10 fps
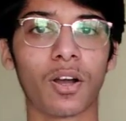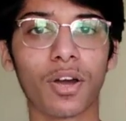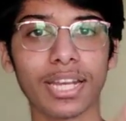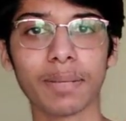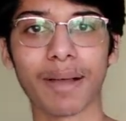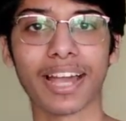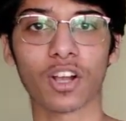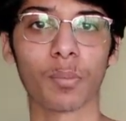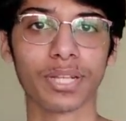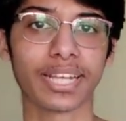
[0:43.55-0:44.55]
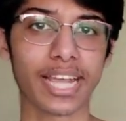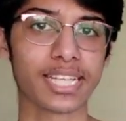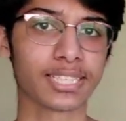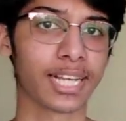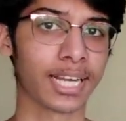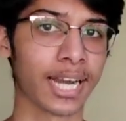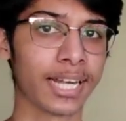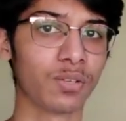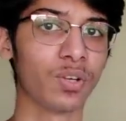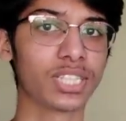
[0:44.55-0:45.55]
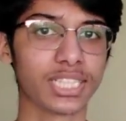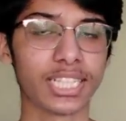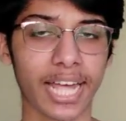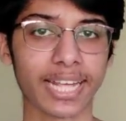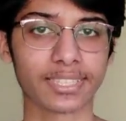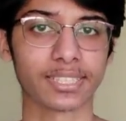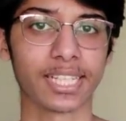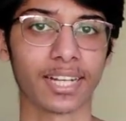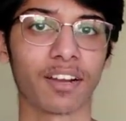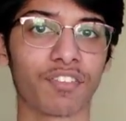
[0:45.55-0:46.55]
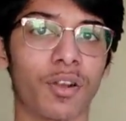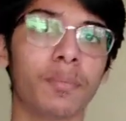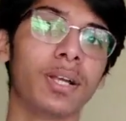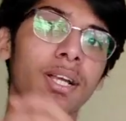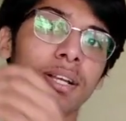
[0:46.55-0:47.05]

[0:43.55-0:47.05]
only via communication satellite which redirects the signal from